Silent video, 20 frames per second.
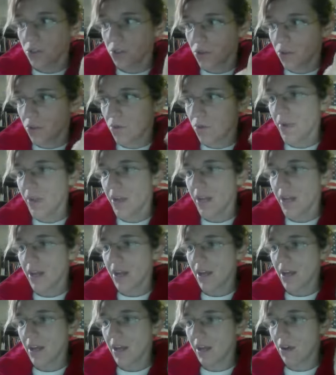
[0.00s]
to,
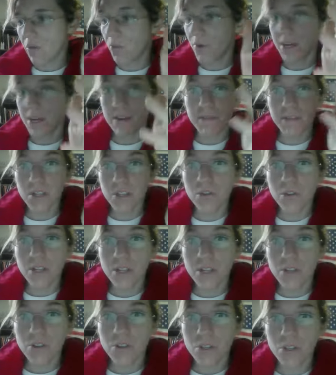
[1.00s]
whenever you
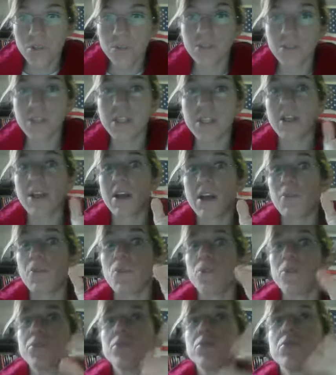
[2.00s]
need to use it, I
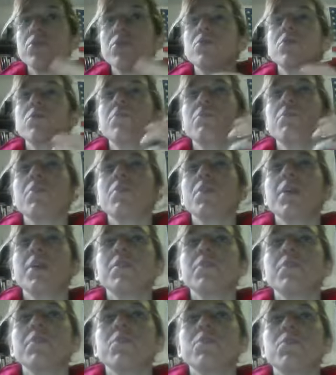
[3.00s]
want you to
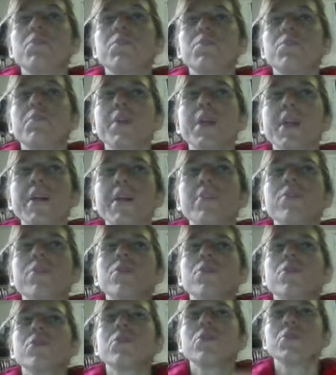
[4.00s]

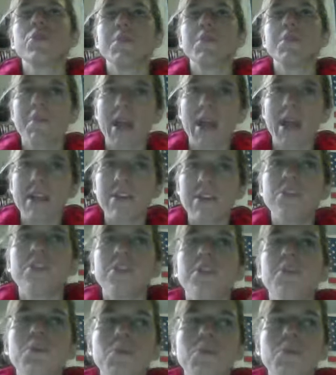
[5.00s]
picture, to imagine